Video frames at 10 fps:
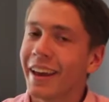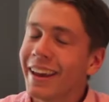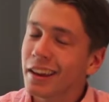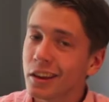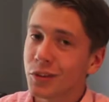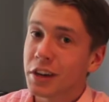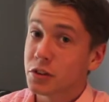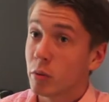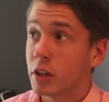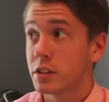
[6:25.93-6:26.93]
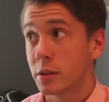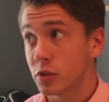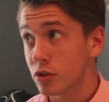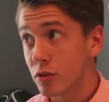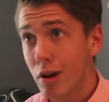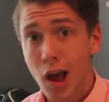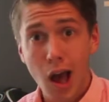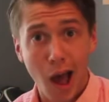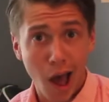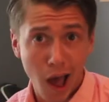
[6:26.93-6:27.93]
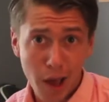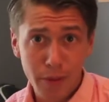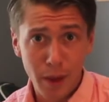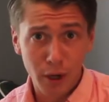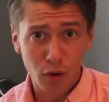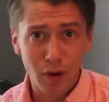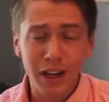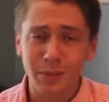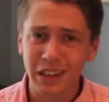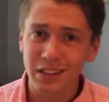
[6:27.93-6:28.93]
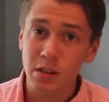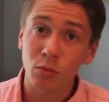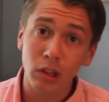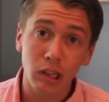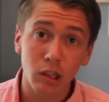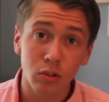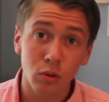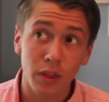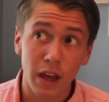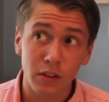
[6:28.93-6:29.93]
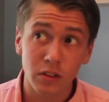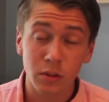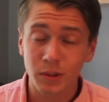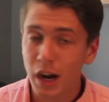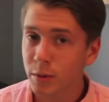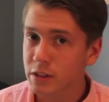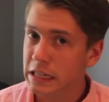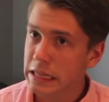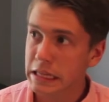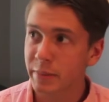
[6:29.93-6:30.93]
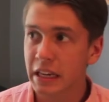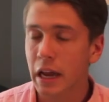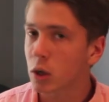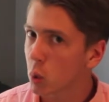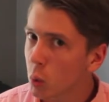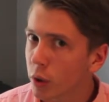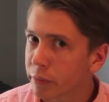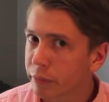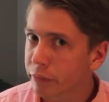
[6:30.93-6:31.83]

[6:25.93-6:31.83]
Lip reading: And if you guys are willing to subscribe, that'd be great because I'm really close to 1,000 subscribers and I think that'd be kind of cool.